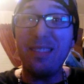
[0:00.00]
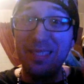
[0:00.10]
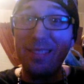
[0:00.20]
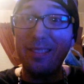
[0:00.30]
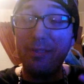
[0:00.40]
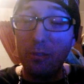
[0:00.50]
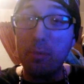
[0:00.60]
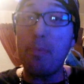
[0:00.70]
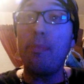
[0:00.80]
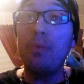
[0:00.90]
This is for
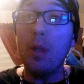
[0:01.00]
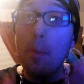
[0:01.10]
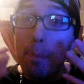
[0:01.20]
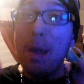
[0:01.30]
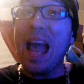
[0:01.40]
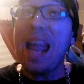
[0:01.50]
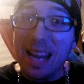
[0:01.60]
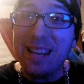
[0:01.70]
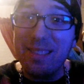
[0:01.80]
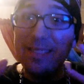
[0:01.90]
the
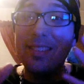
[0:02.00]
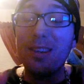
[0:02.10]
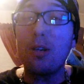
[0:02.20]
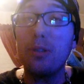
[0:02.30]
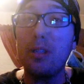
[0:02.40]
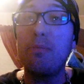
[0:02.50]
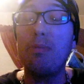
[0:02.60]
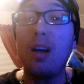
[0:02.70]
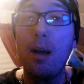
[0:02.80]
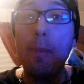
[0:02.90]
pays and all that,
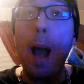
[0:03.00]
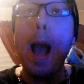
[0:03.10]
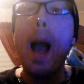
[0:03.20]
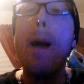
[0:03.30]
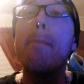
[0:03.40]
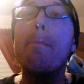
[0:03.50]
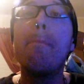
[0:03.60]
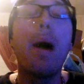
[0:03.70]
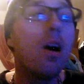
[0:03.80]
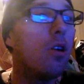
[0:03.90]
bub.
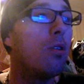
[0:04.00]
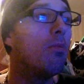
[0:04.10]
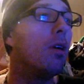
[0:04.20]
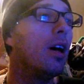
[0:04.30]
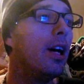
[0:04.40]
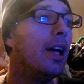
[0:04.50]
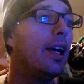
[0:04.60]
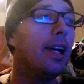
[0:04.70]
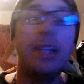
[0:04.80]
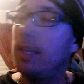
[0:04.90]
Boom.
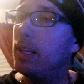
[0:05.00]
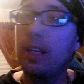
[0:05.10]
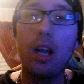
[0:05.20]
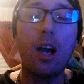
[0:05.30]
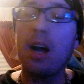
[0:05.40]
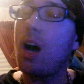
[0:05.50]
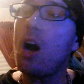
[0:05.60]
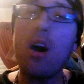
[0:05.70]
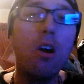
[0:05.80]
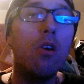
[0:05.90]
They're
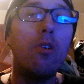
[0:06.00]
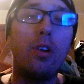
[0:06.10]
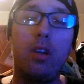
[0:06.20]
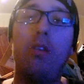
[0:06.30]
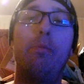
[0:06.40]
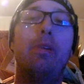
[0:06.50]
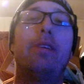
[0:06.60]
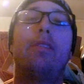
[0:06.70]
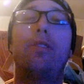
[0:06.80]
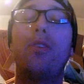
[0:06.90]
all gonna be a
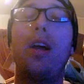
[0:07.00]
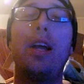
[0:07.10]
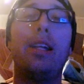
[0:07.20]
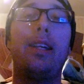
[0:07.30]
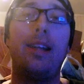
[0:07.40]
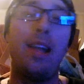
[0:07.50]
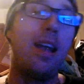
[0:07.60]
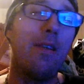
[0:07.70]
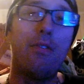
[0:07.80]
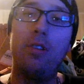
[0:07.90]
strike and
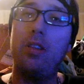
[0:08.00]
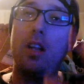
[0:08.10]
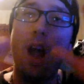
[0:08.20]
everything.